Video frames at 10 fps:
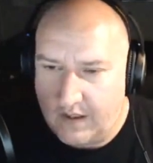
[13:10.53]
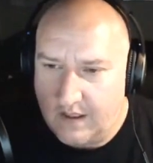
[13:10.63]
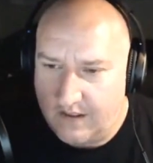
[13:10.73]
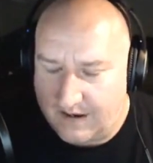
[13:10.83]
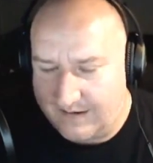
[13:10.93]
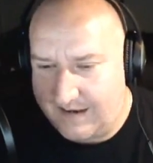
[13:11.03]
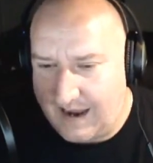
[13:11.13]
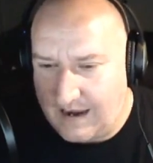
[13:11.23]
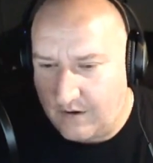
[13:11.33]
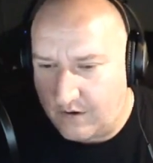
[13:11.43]
The
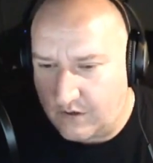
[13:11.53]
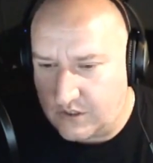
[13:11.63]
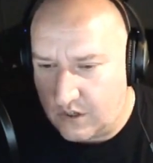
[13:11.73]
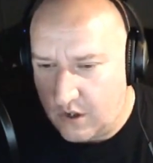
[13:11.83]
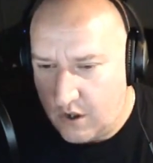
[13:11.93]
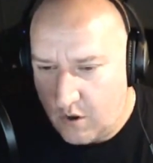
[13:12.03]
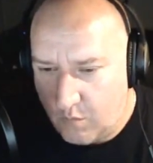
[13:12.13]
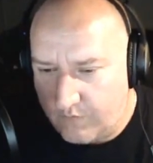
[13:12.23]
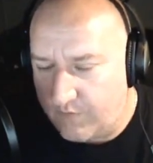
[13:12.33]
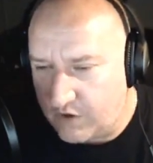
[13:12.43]
containers
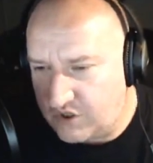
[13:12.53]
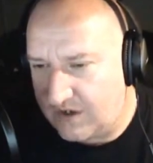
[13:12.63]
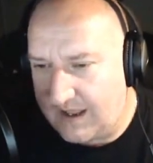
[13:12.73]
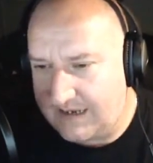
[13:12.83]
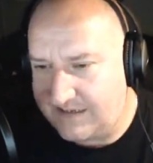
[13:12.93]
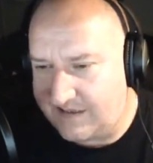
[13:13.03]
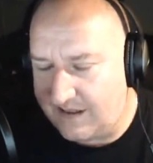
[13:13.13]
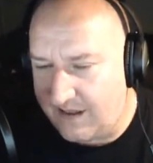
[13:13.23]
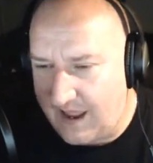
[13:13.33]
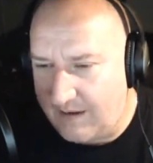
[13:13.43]
would virtualize the
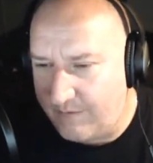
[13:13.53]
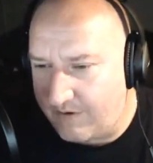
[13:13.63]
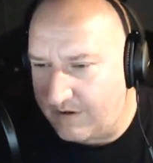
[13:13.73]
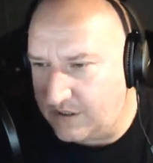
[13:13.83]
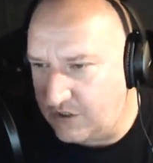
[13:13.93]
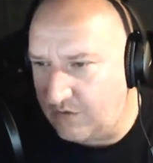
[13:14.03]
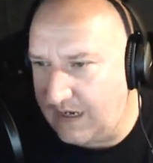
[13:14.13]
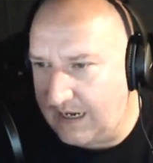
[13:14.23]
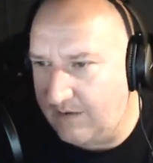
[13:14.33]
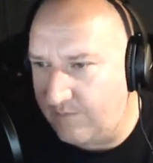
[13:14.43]
libraries you
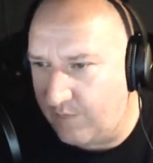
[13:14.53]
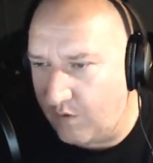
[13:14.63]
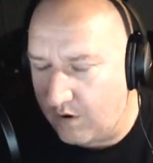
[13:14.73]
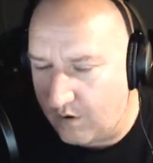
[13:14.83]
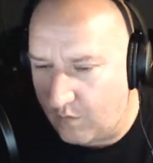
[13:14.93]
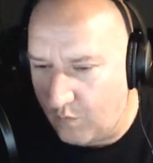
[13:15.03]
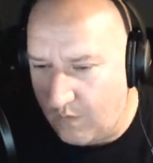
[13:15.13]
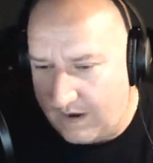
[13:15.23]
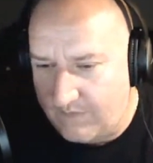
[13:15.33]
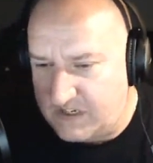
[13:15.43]
need for
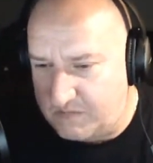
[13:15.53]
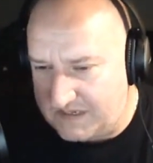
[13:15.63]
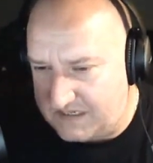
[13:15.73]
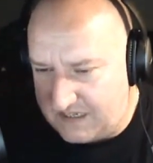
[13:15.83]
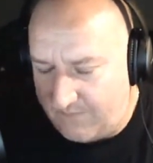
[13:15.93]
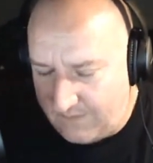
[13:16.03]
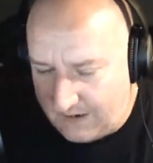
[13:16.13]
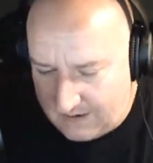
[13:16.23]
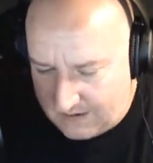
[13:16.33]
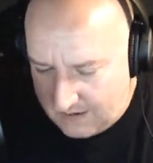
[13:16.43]
whatever specific